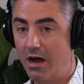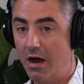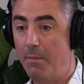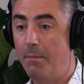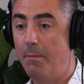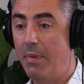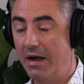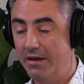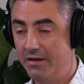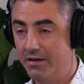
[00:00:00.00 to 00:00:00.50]

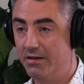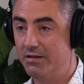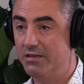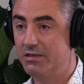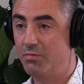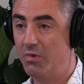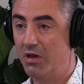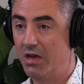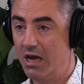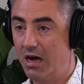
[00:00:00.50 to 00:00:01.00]

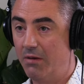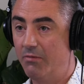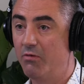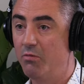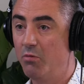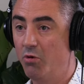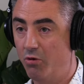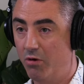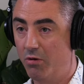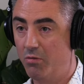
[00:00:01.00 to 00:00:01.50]
abundance
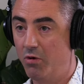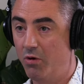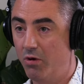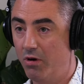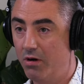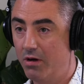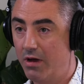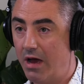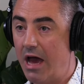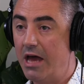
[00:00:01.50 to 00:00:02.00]
becomes more and
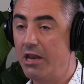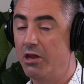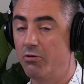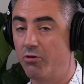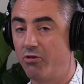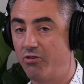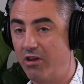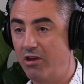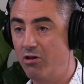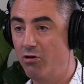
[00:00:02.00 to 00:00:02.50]
more. And
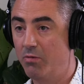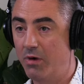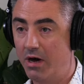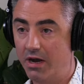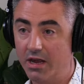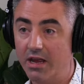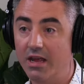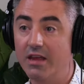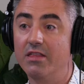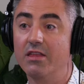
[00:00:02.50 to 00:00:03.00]
you'll see your
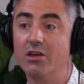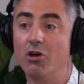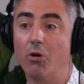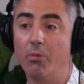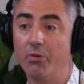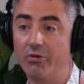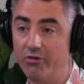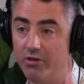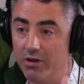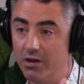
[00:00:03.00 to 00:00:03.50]
money in the
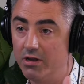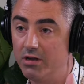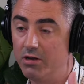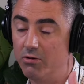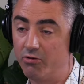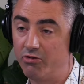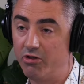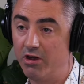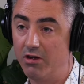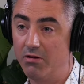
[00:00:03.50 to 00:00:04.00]
opposite.
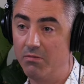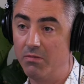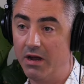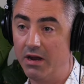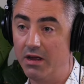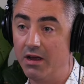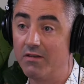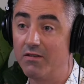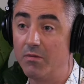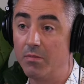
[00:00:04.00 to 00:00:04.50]
You'll see your
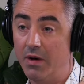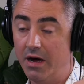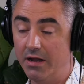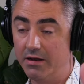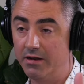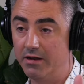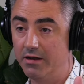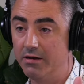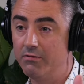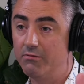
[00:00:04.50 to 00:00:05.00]
money as
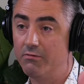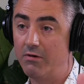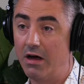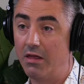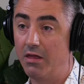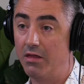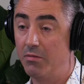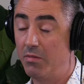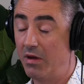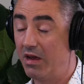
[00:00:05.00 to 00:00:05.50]
abundant
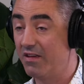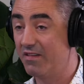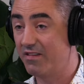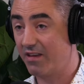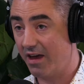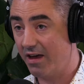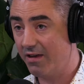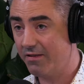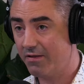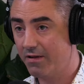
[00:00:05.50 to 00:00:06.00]
rather than being
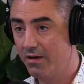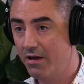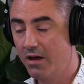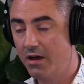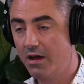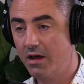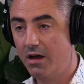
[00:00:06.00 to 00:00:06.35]
scarce.